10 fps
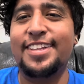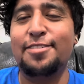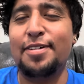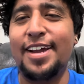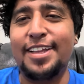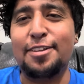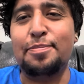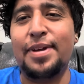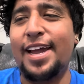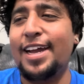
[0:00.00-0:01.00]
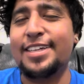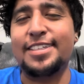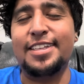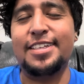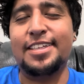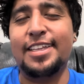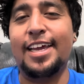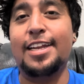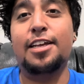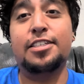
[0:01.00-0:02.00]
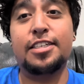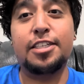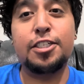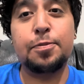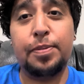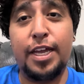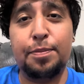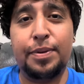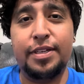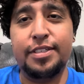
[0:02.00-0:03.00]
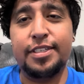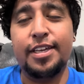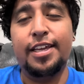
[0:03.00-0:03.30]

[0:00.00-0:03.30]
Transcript: right the packs and this and that. It's a display piece.